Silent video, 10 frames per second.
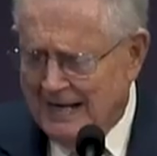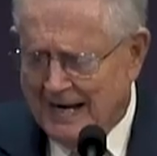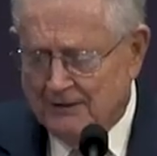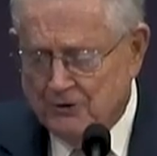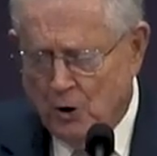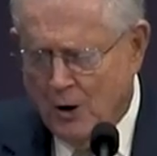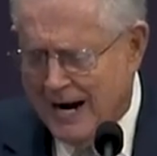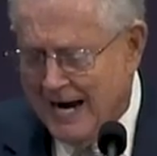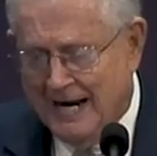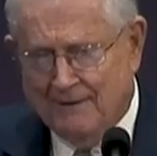And though
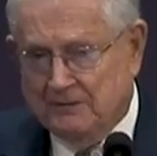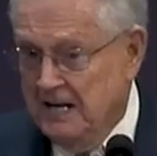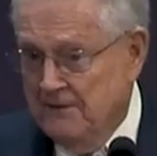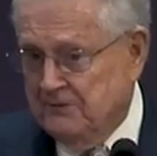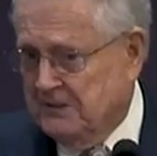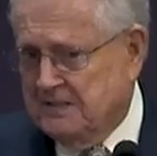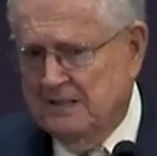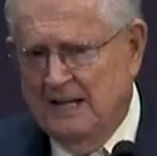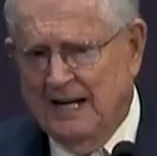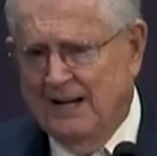I have gifts
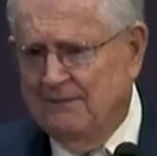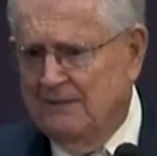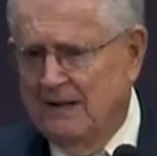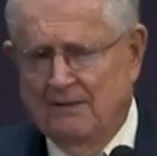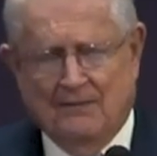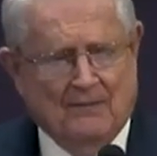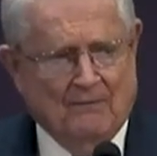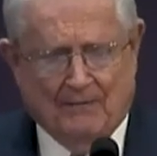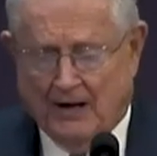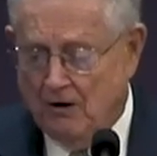and
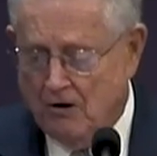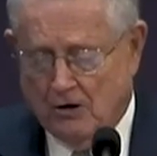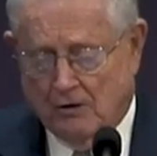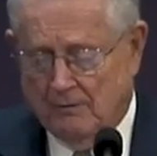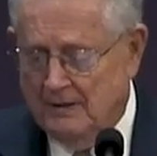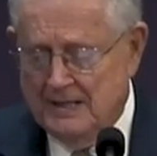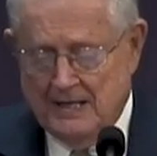they are